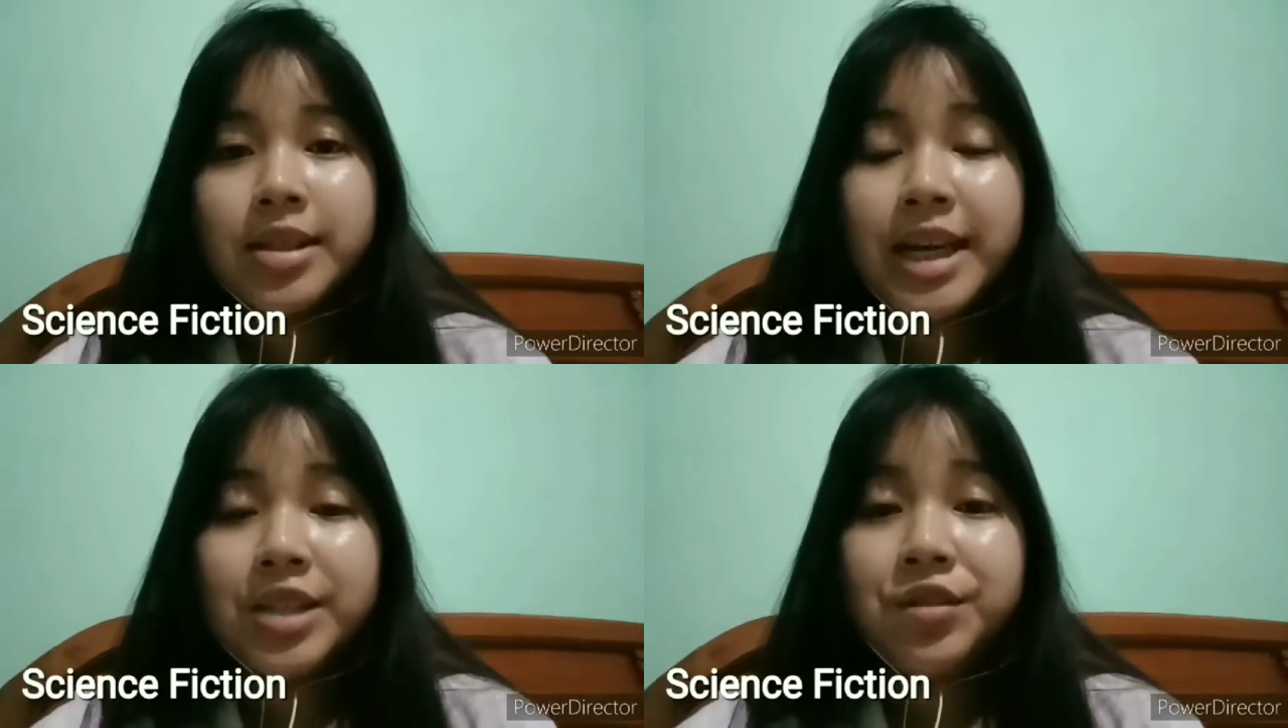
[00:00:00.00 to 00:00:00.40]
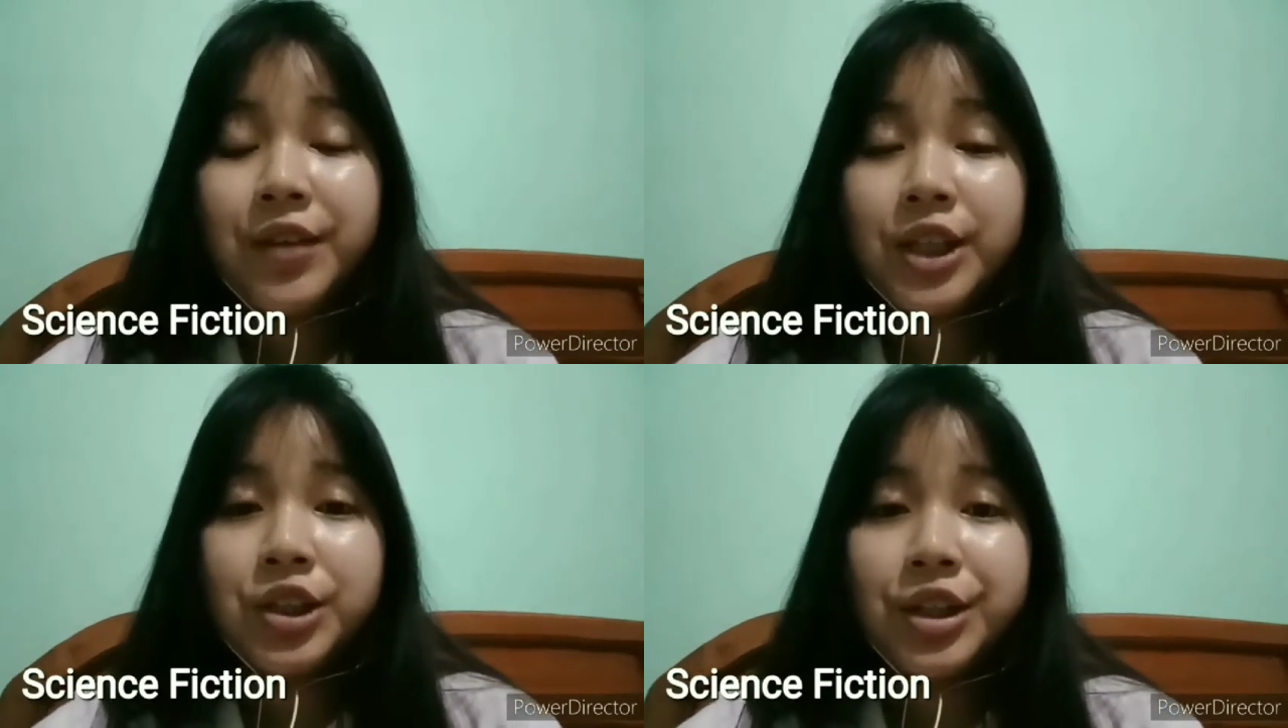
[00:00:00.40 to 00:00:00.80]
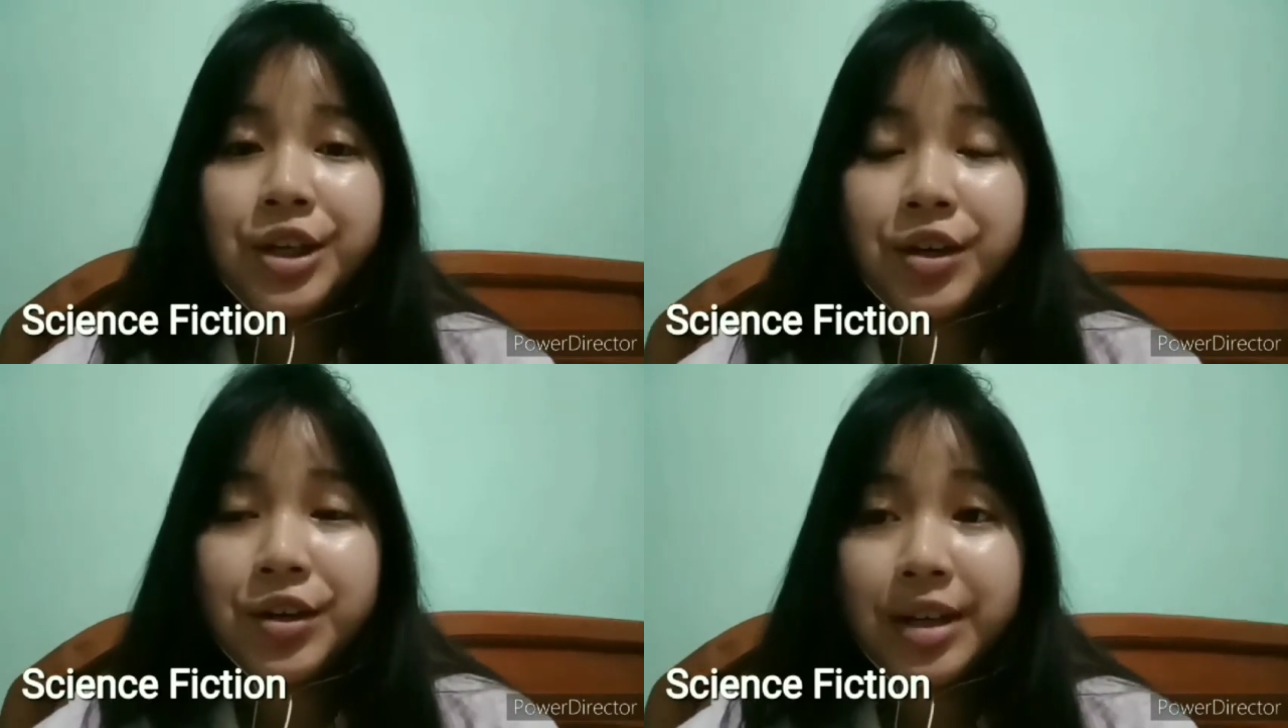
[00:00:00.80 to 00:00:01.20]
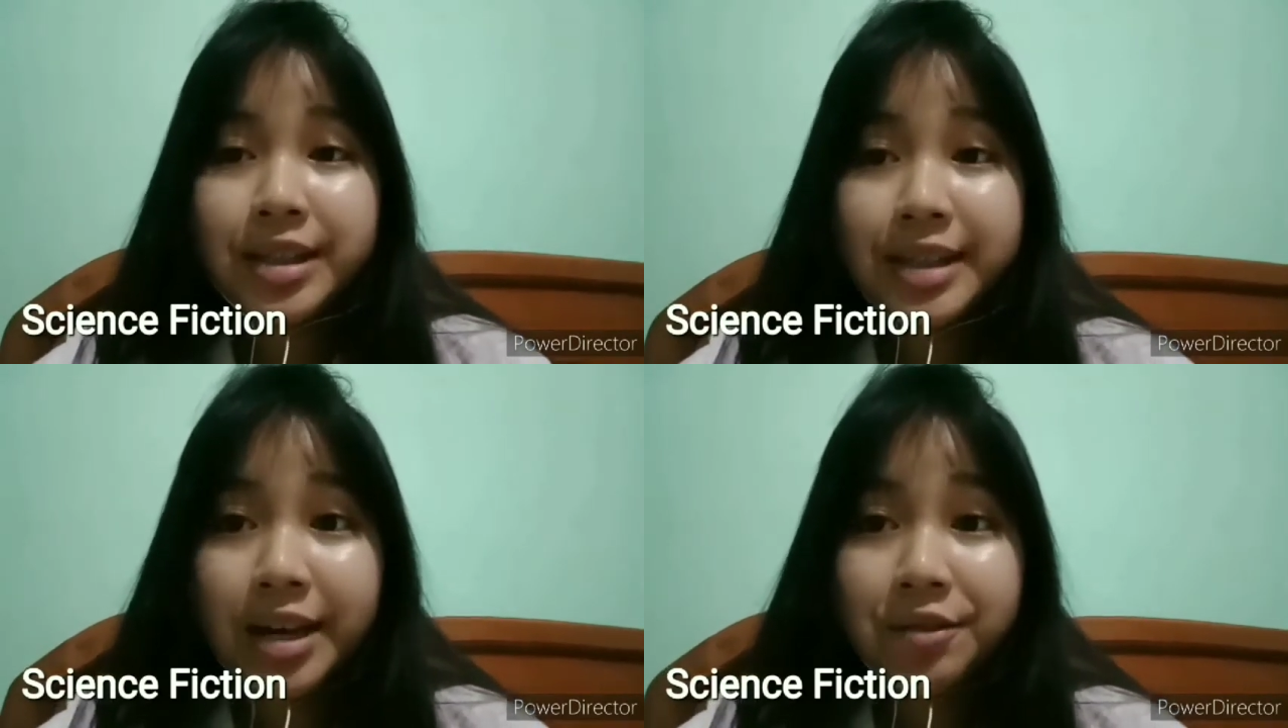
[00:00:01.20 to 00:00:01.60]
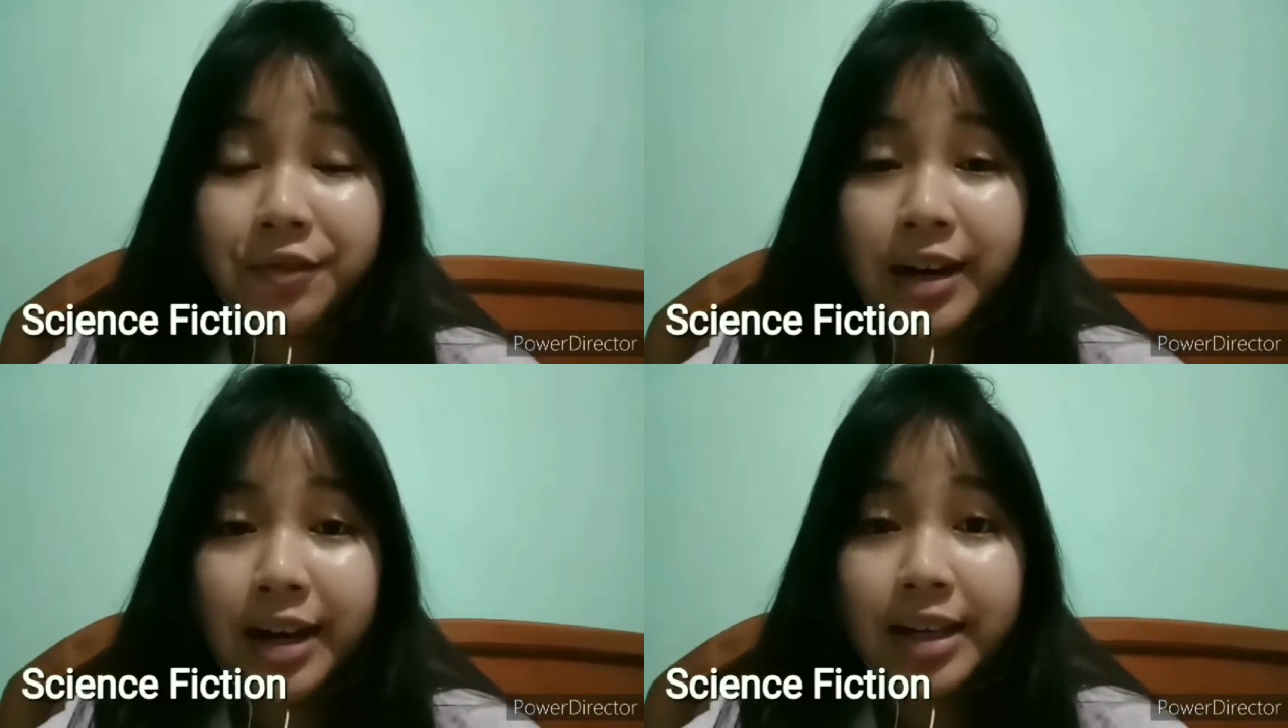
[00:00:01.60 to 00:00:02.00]
Science fiction or
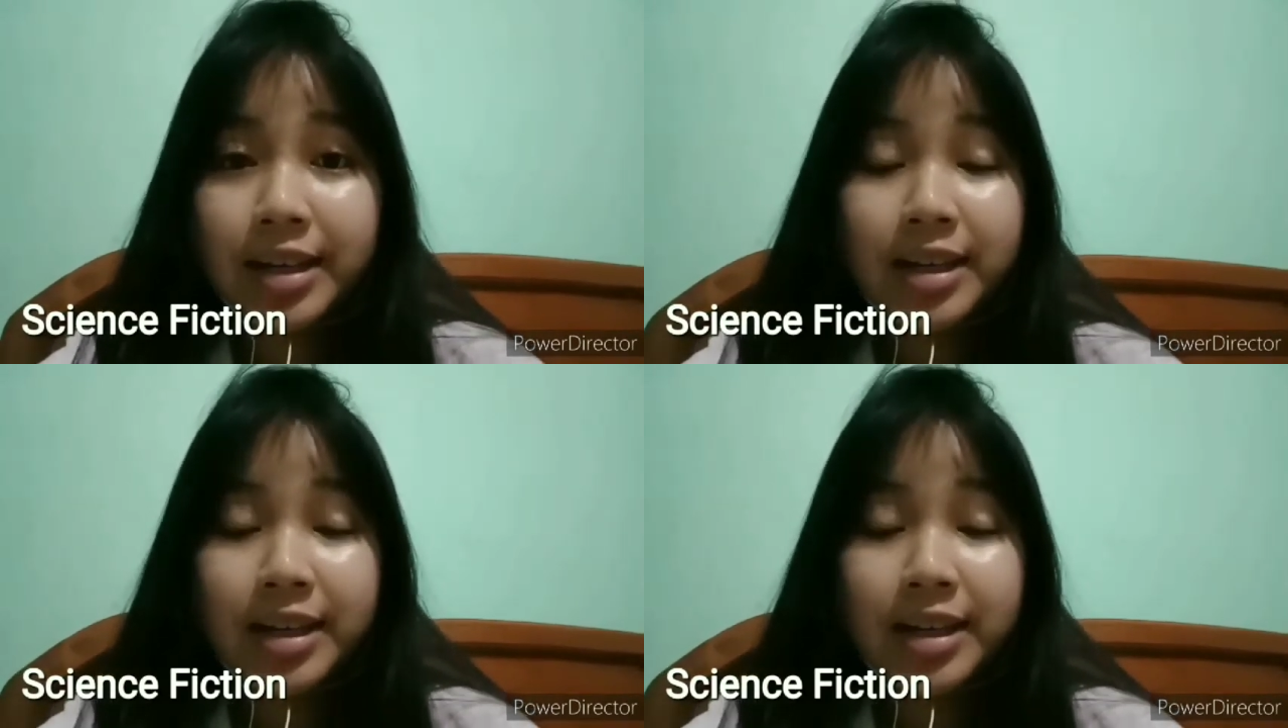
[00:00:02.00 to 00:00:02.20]
sci-fi